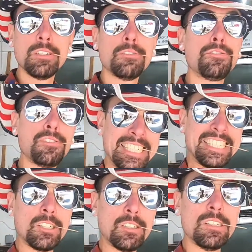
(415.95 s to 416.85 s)

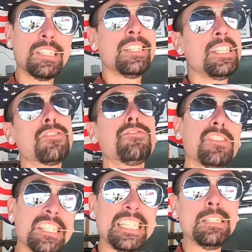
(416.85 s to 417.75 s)
flannel is
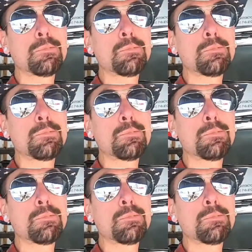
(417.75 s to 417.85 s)
flame